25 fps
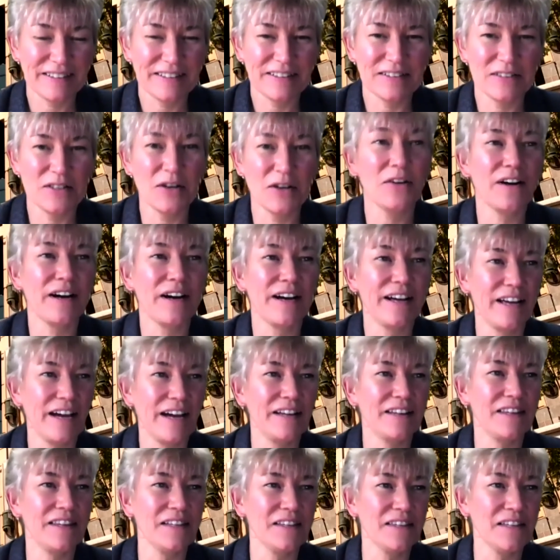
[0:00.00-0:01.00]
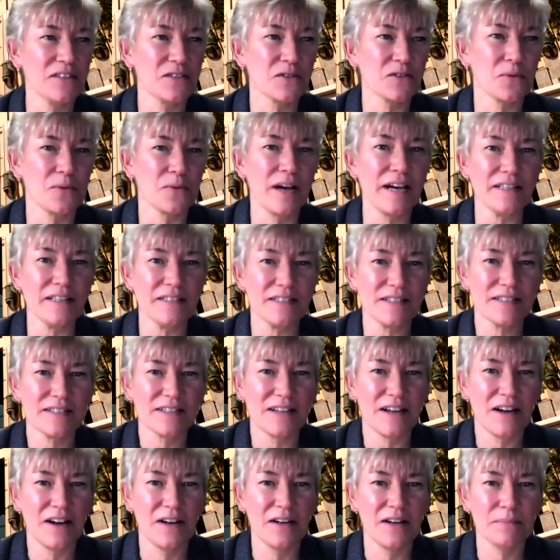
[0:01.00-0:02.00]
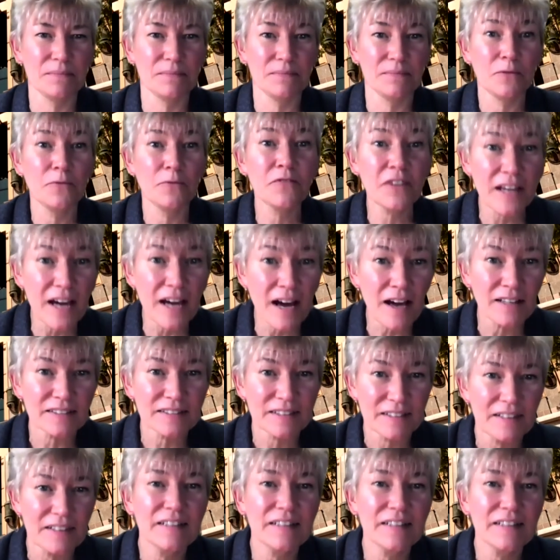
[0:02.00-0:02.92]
No, I, I think that's great. Um, Weian.